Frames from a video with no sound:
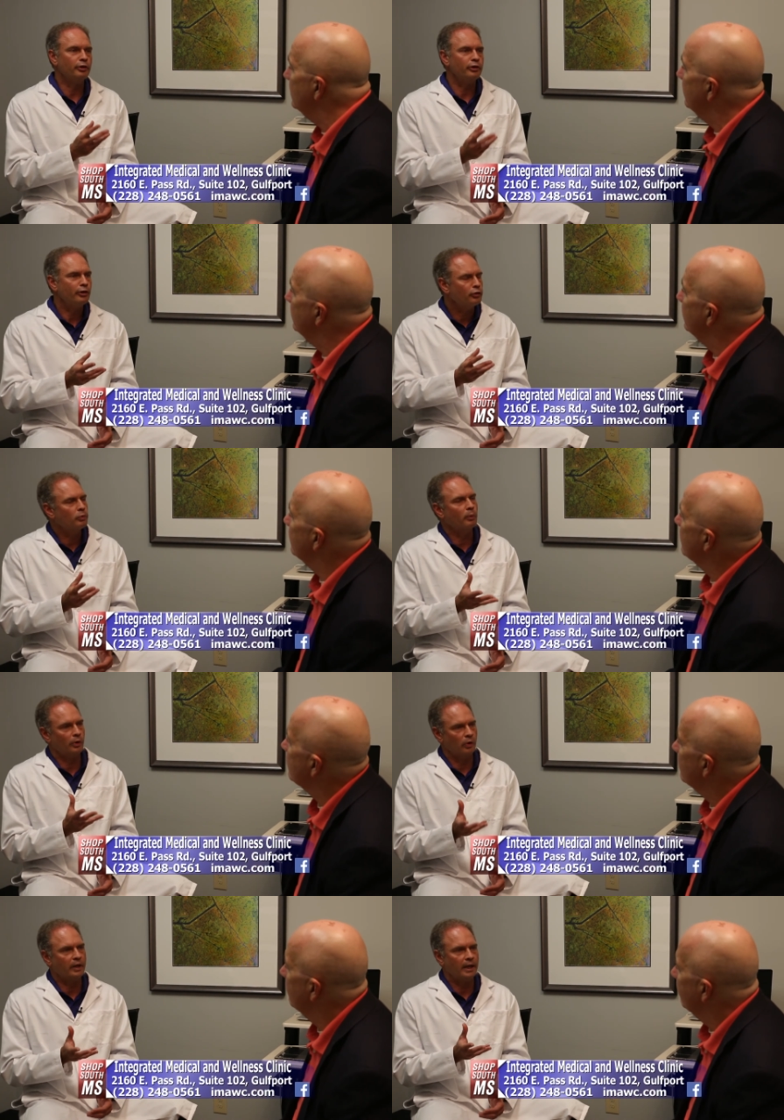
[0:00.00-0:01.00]
Well, here's what
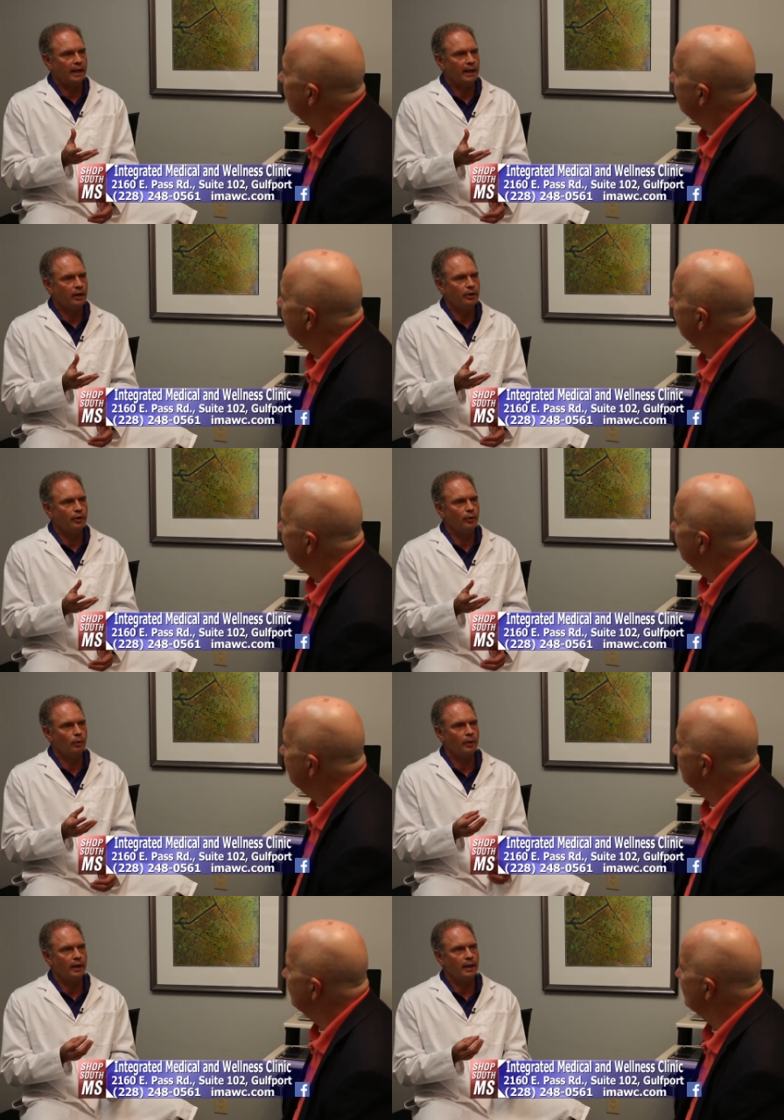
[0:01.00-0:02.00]
we're looking at. You
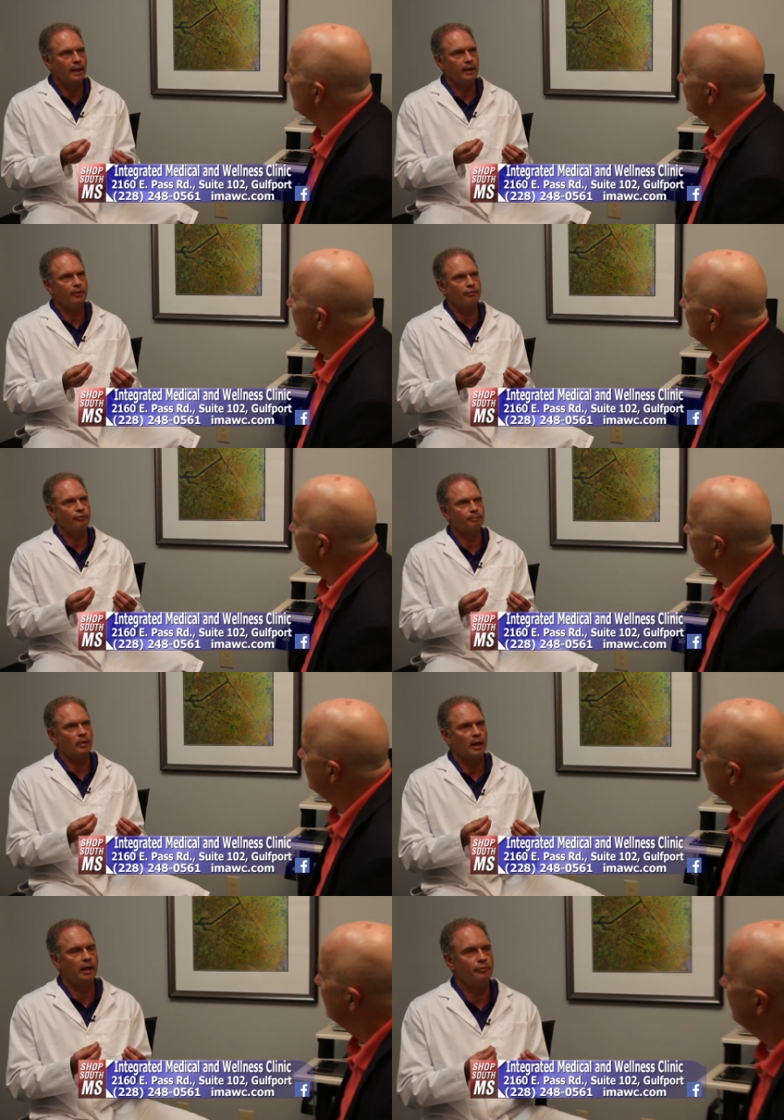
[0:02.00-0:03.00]
know,
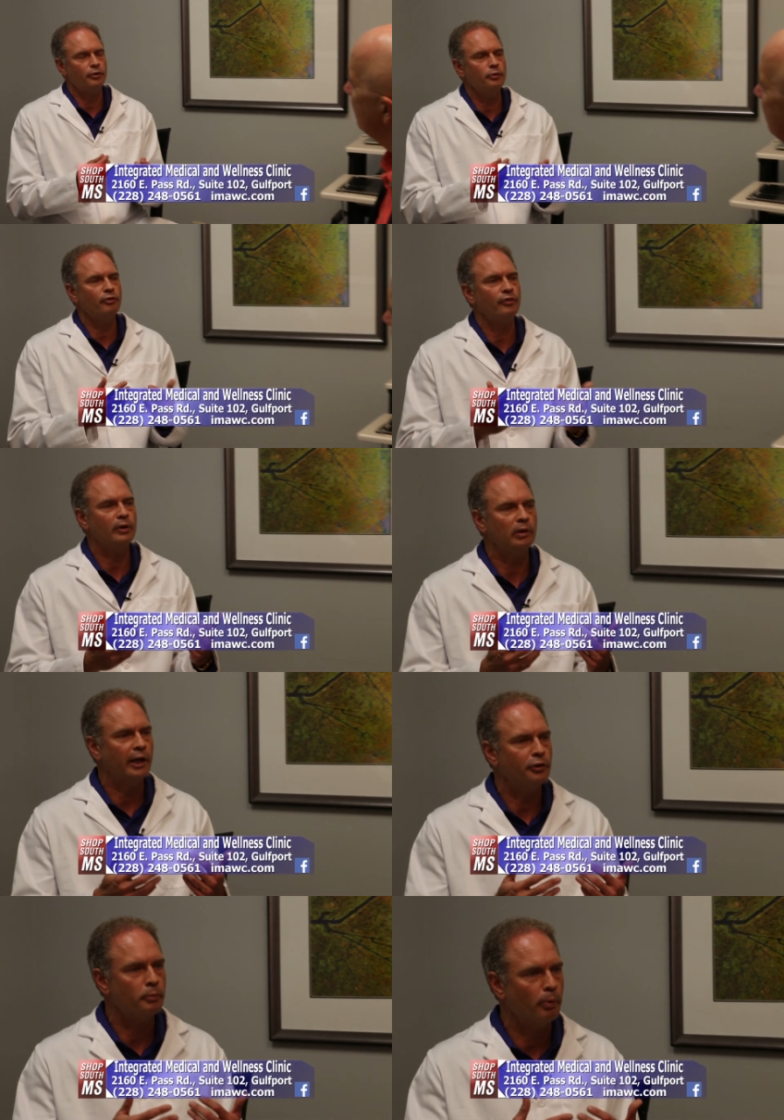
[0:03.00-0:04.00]
if you feel
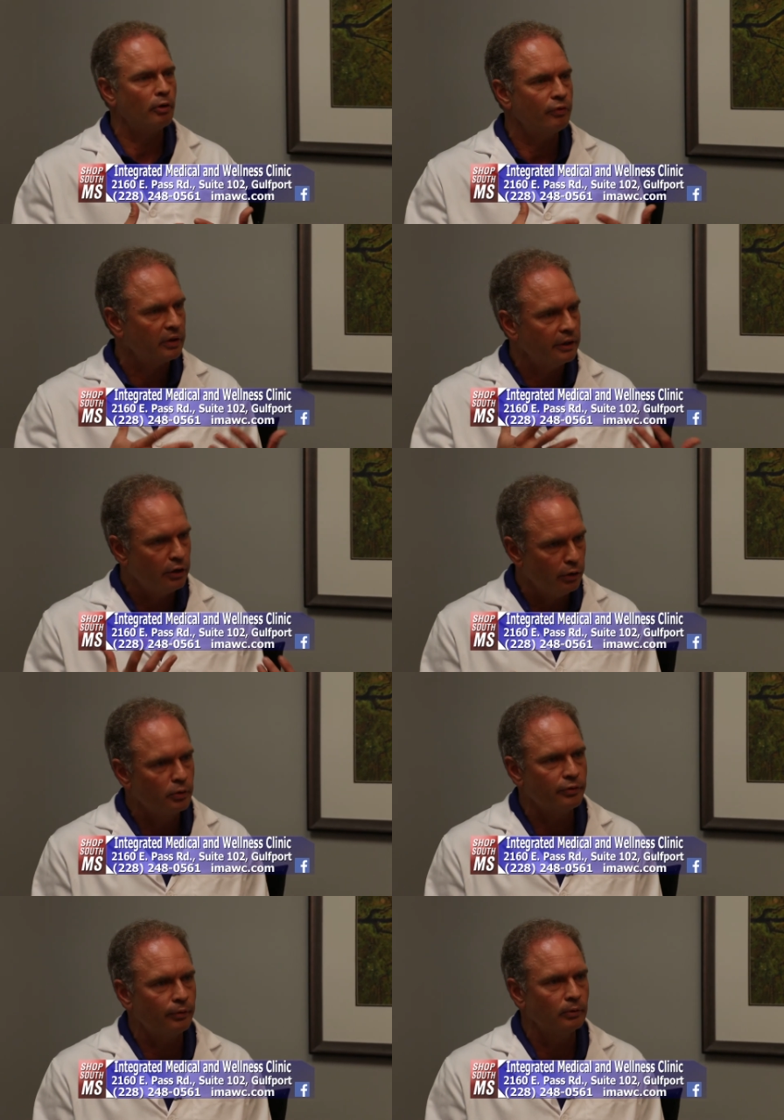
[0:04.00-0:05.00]
like you're perfectly
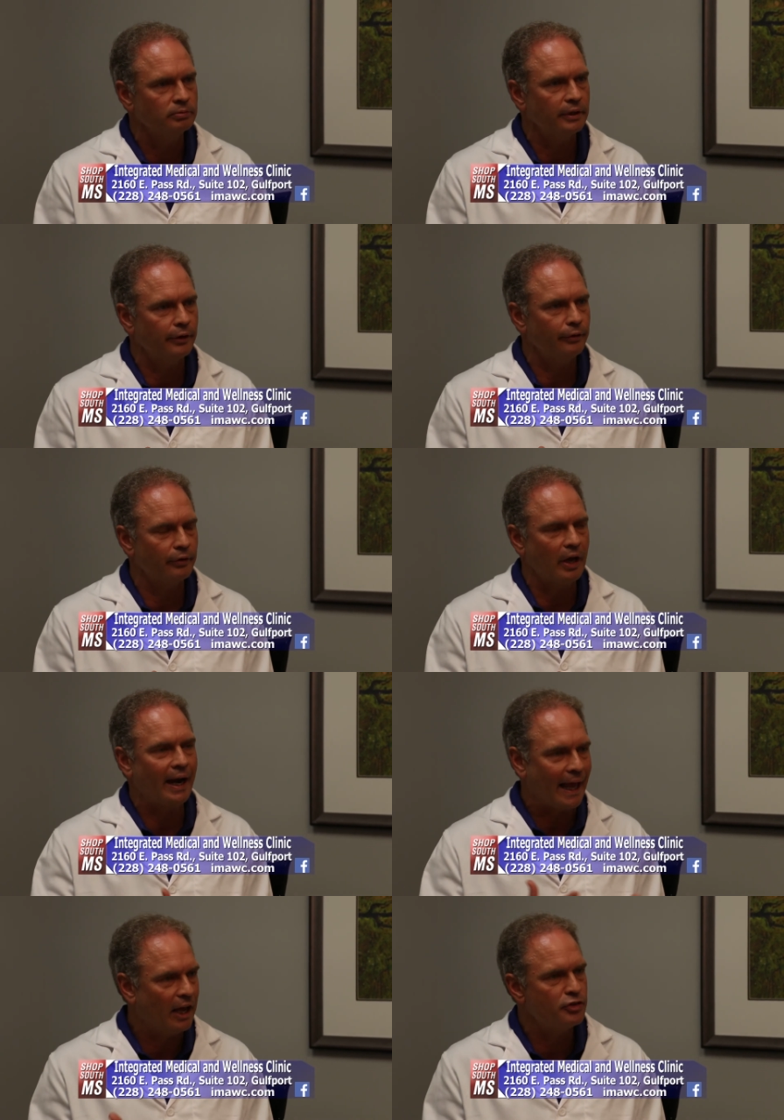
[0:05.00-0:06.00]
youthful and you're
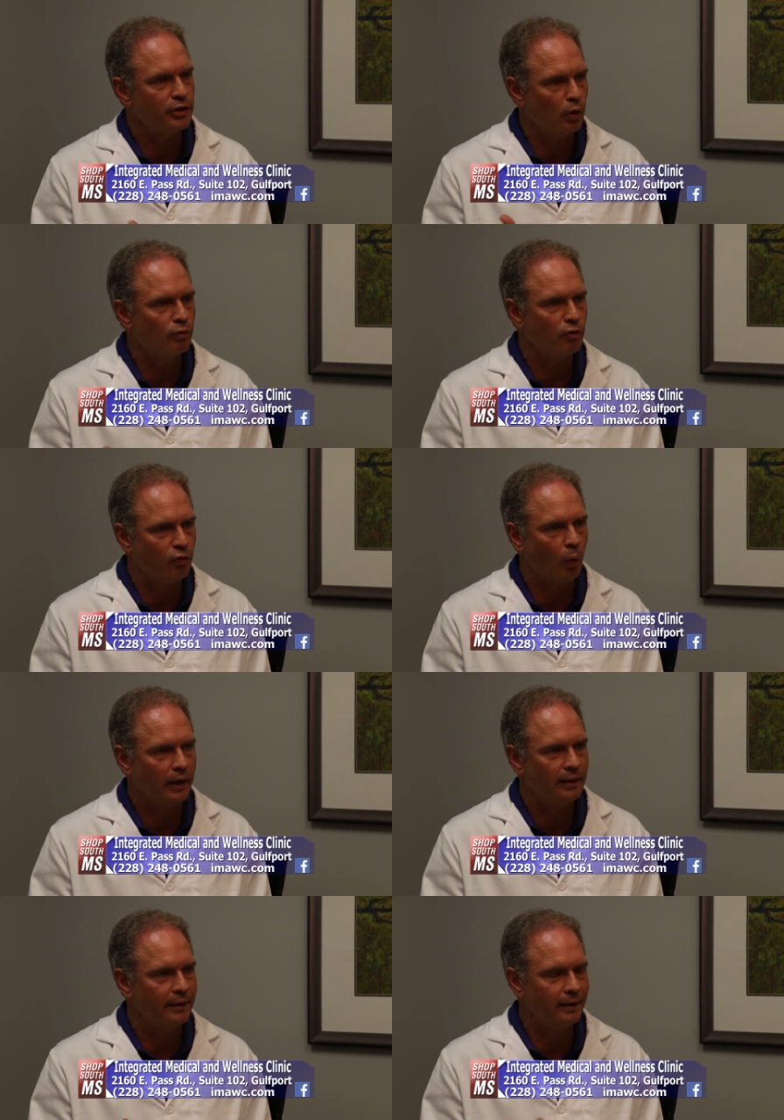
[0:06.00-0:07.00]
not aging over
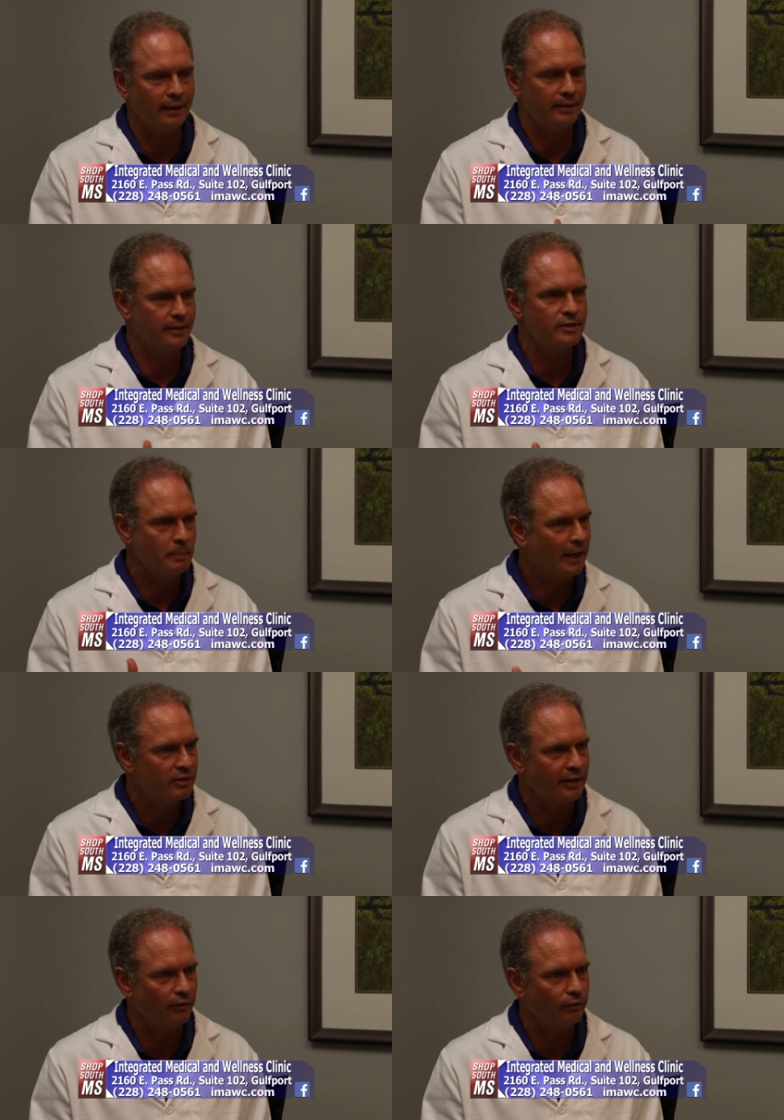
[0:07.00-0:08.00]
40, then none of this
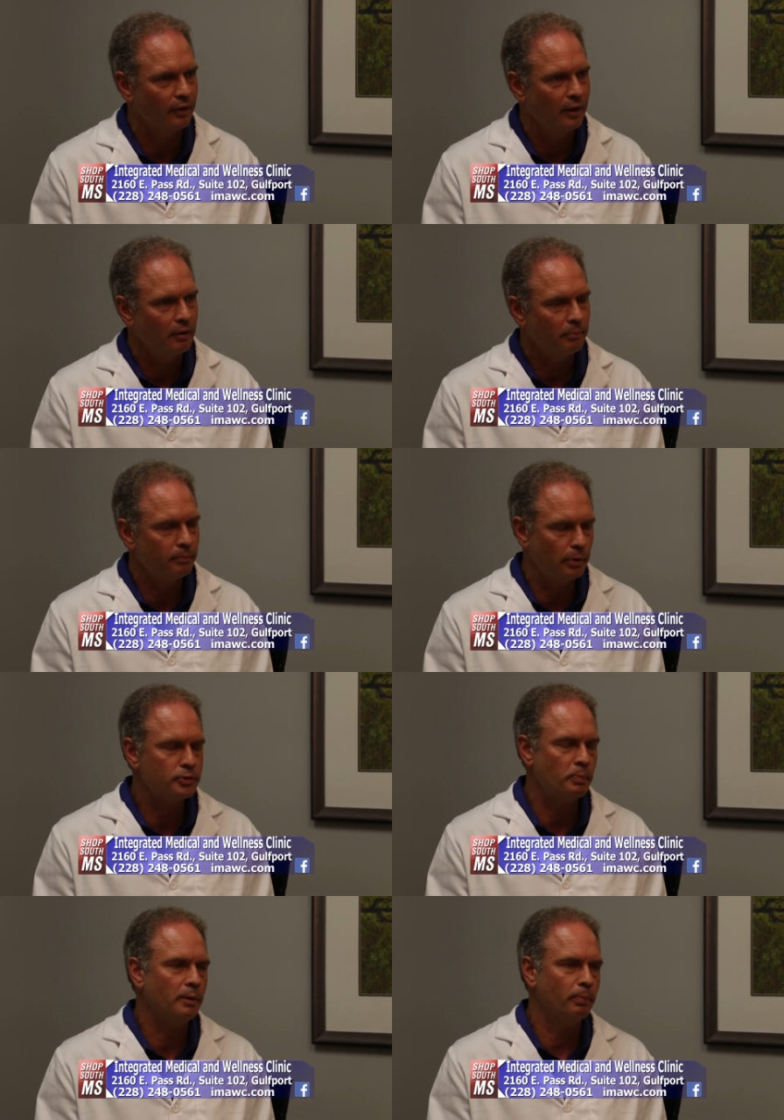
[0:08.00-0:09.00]
makes sense. But
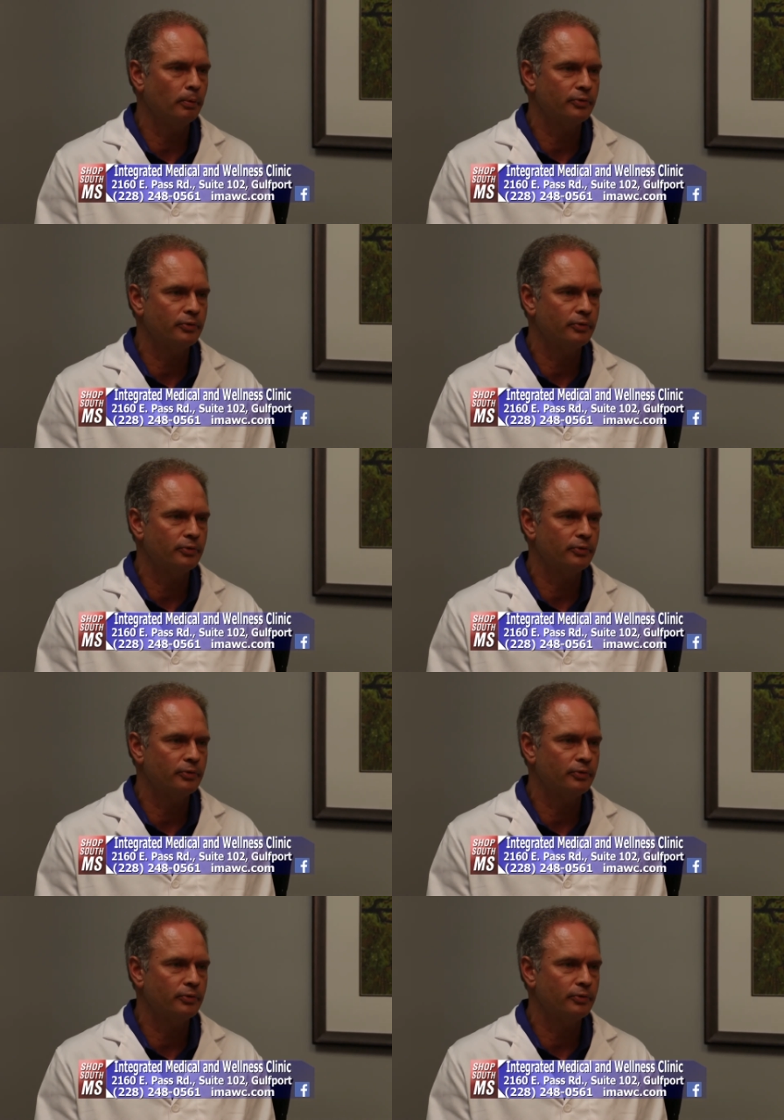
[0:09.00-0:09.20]
most people